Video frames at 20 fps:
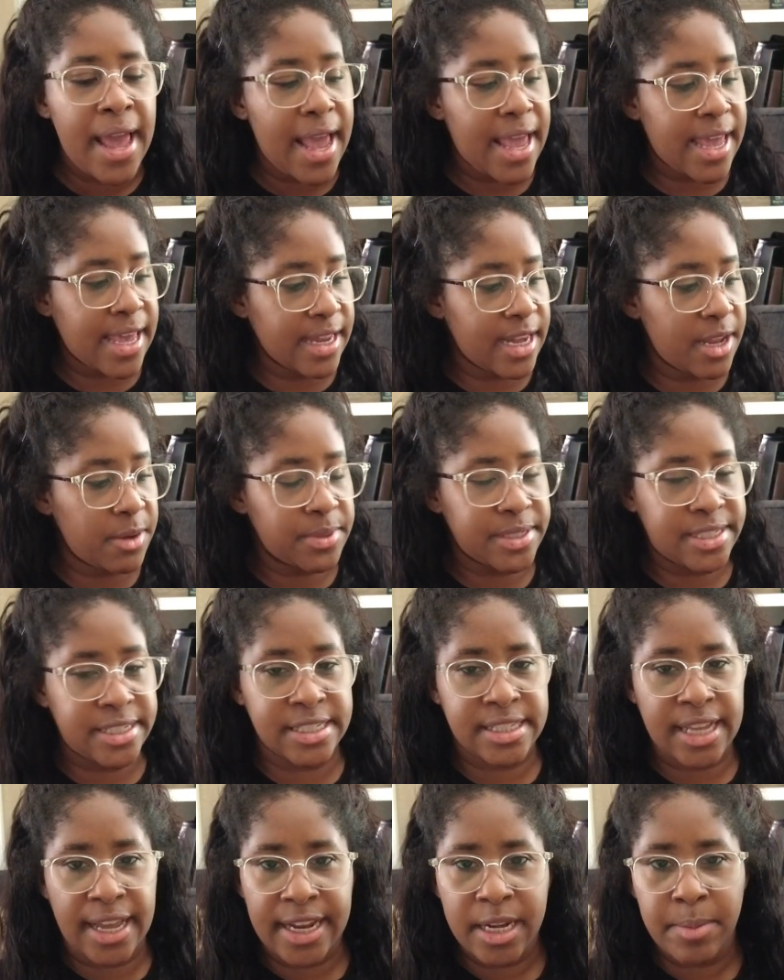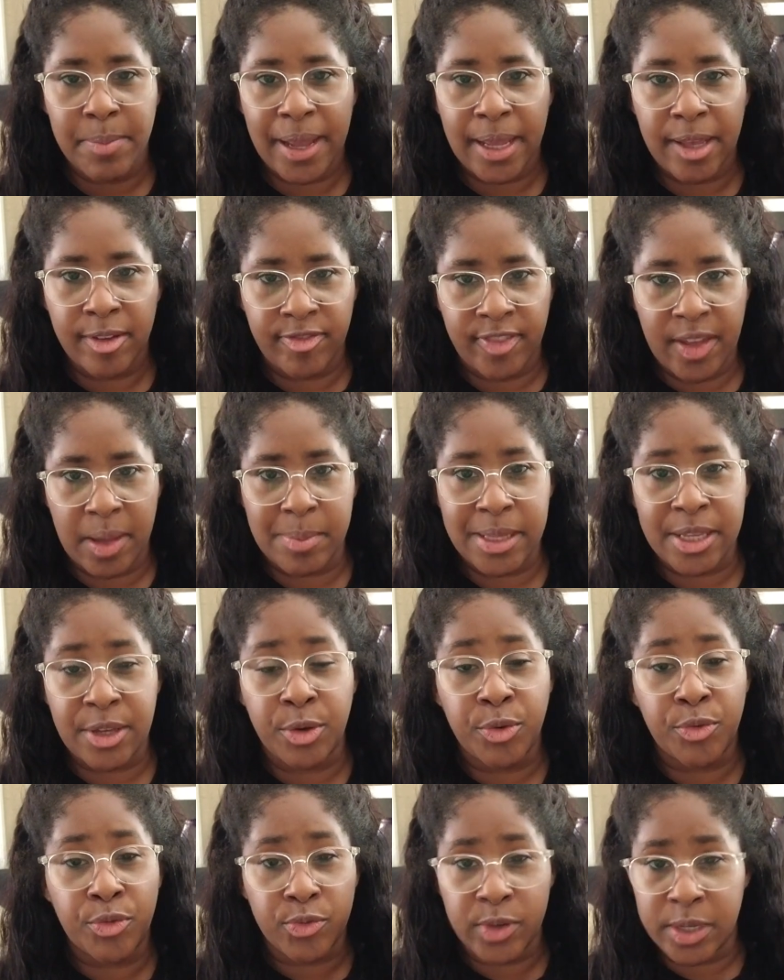And it was designed by a family
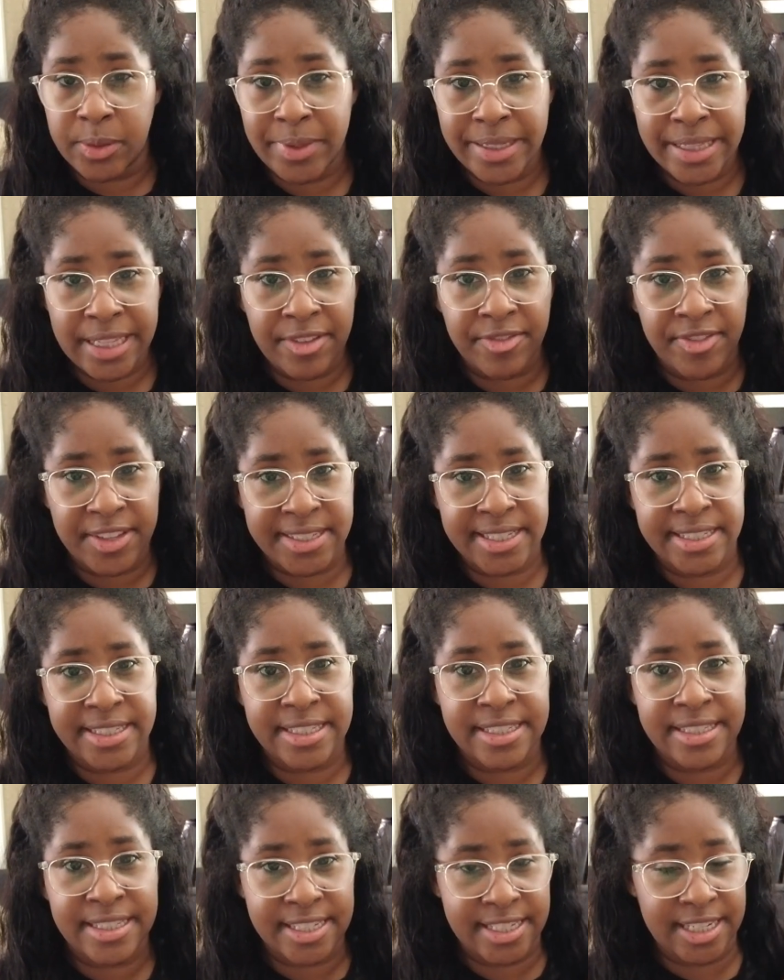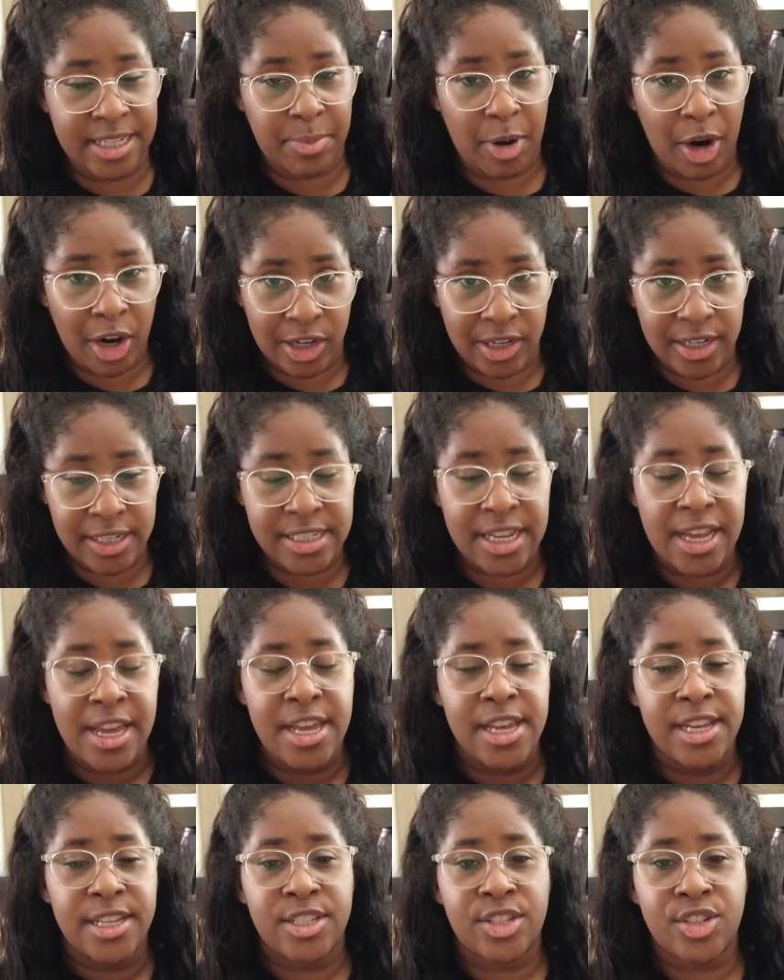who frequently visits Disney parks.
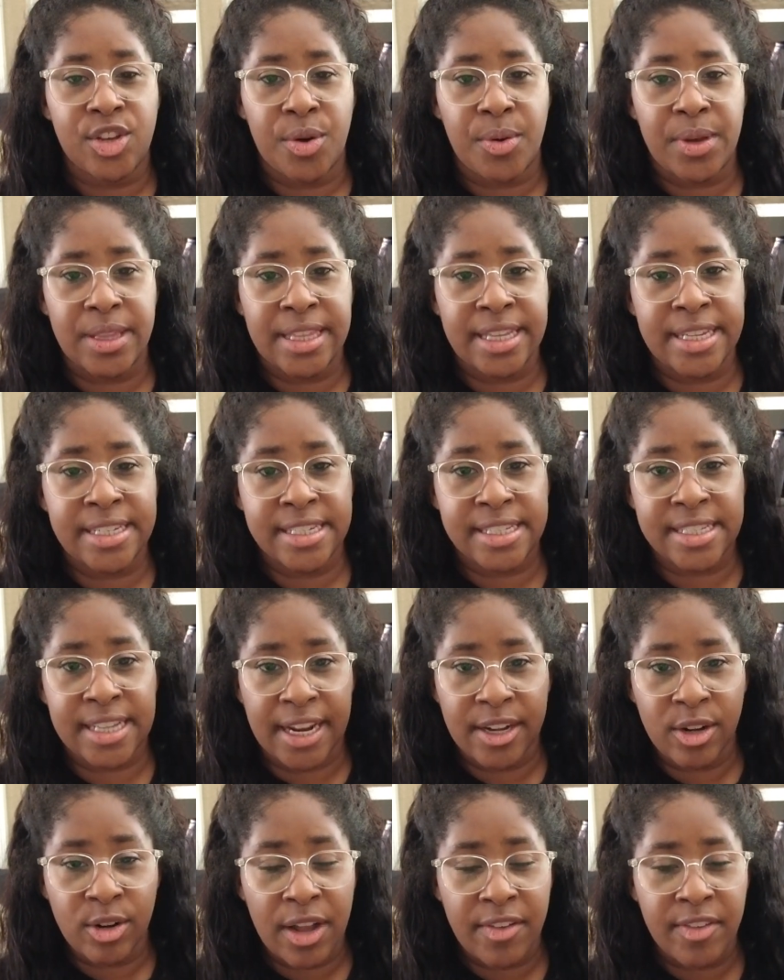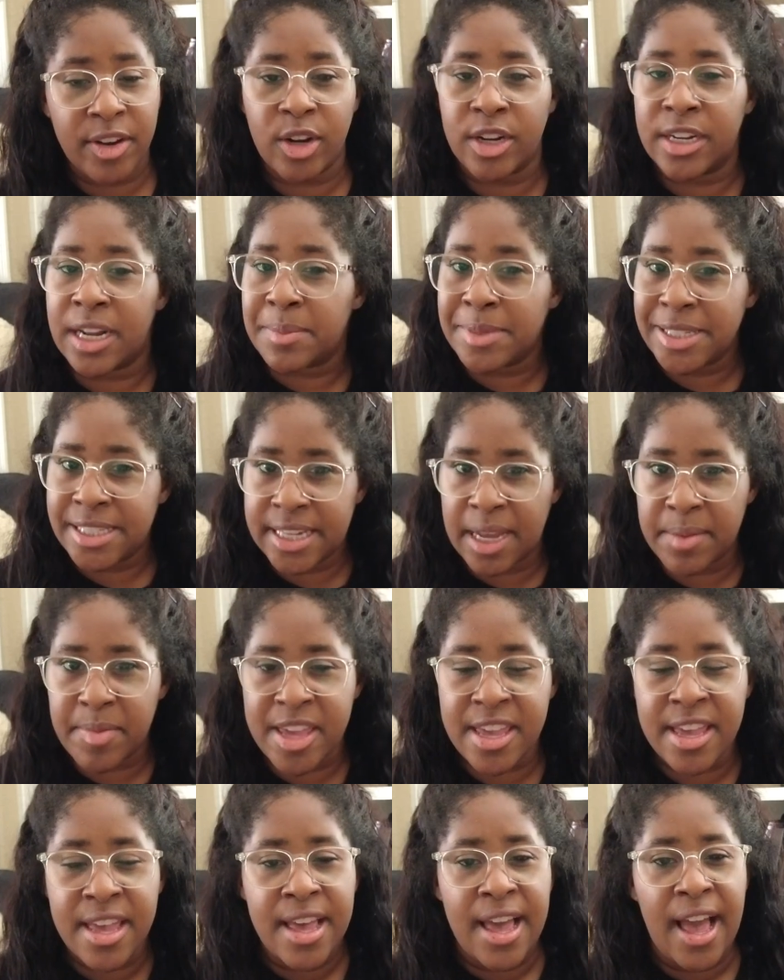So the designer of it, her name is
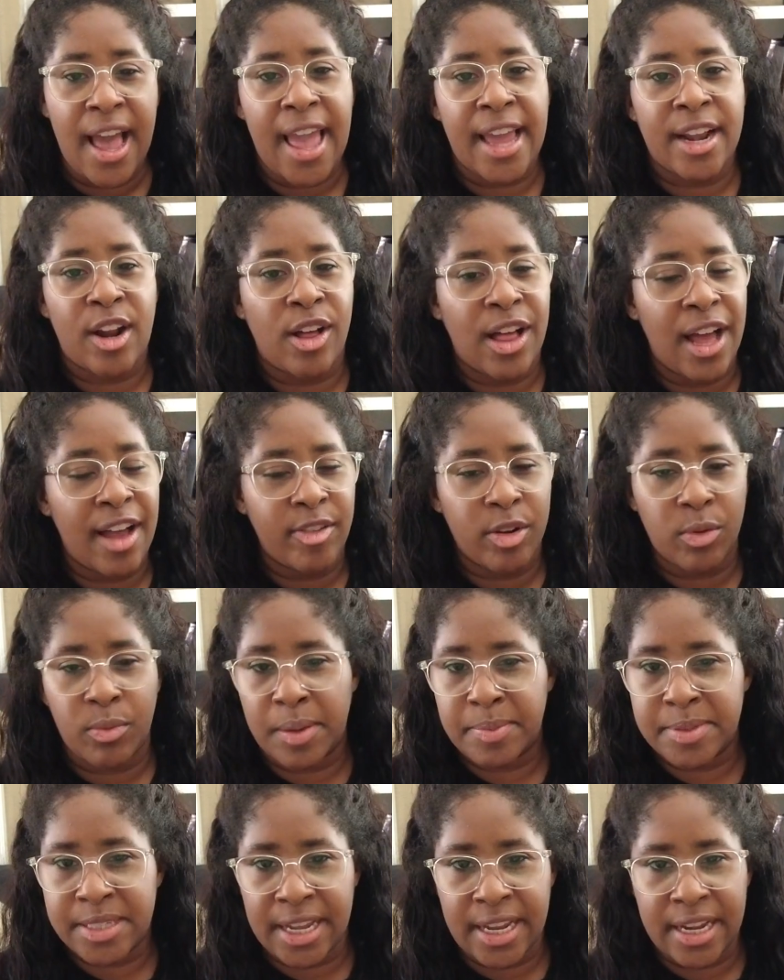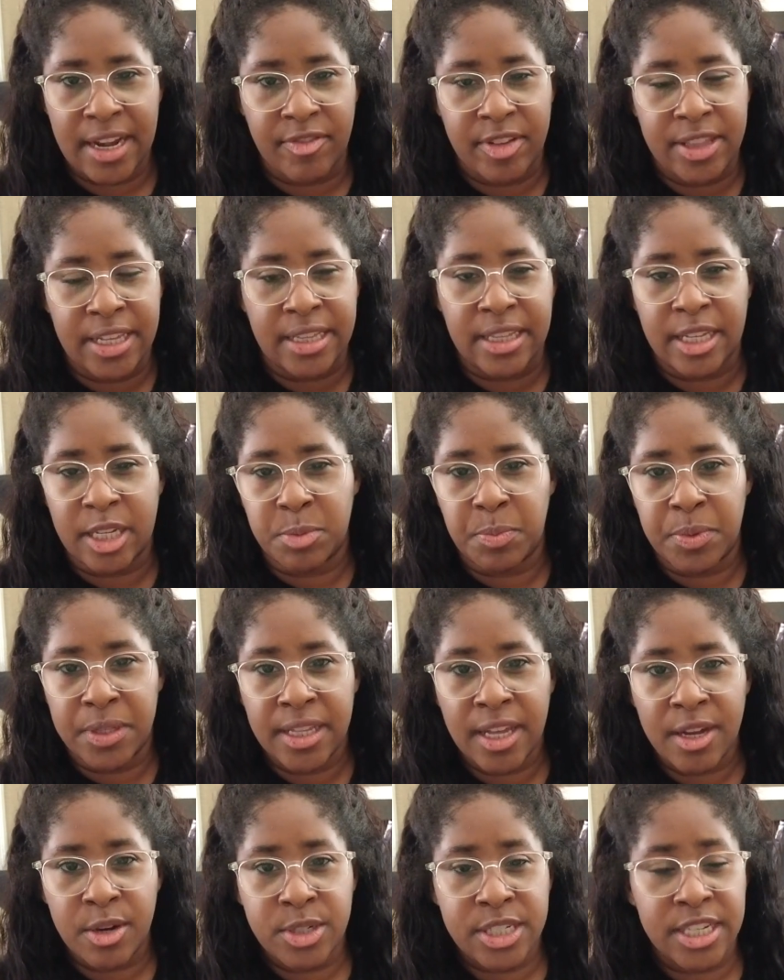Debbie, and I'll have her website and everything linked
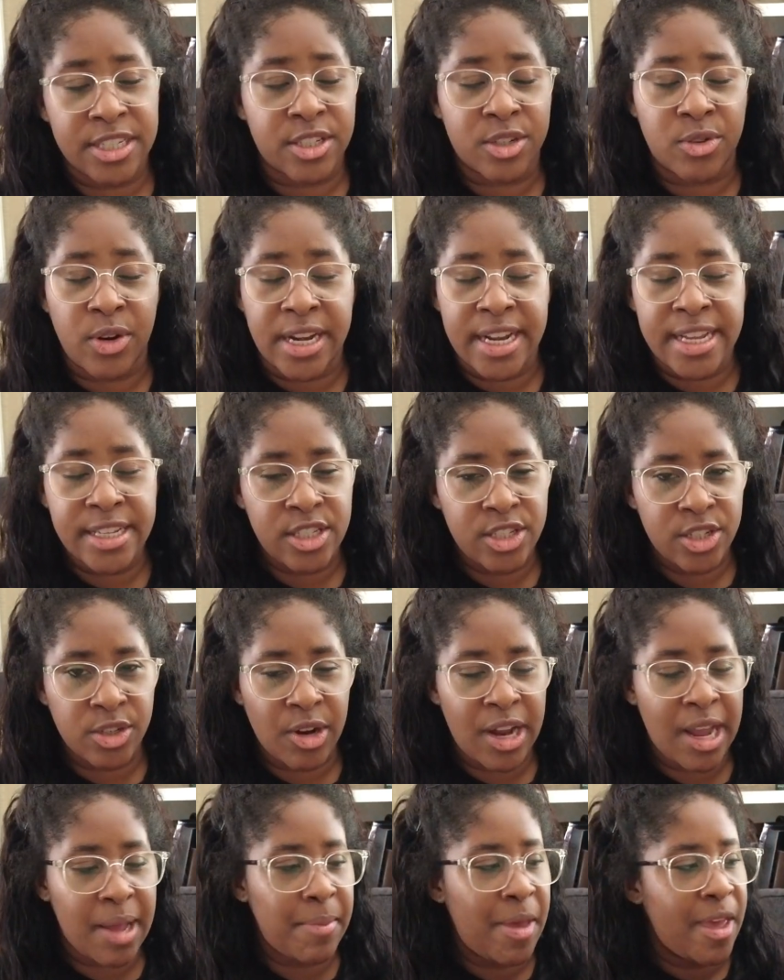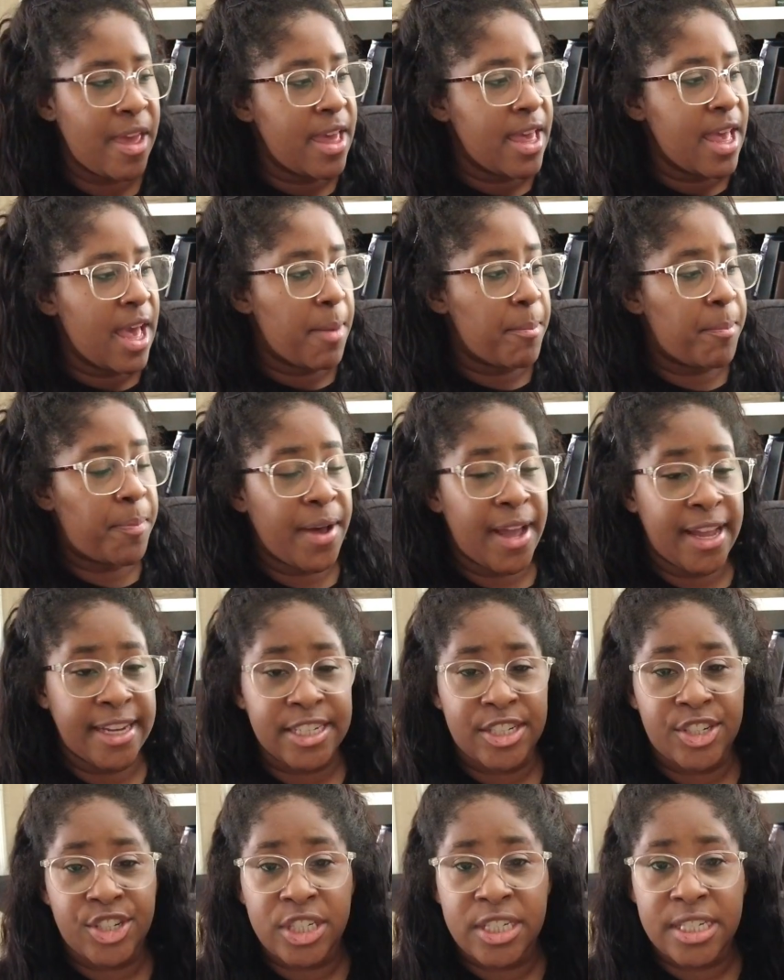below. She has a great Instagram, but
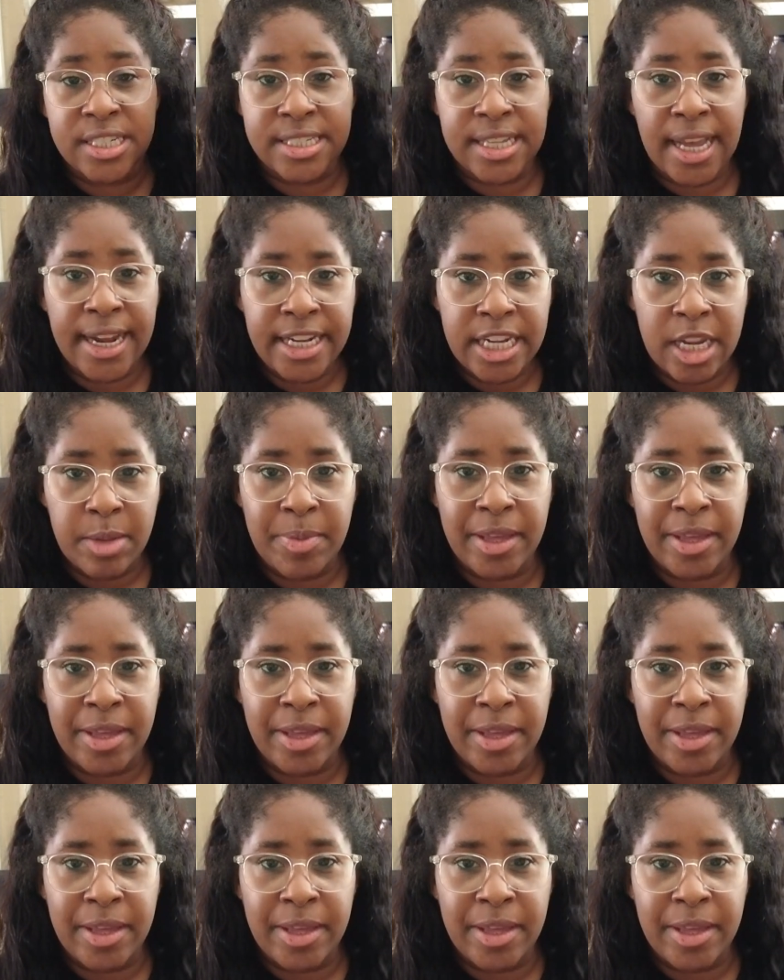she designed it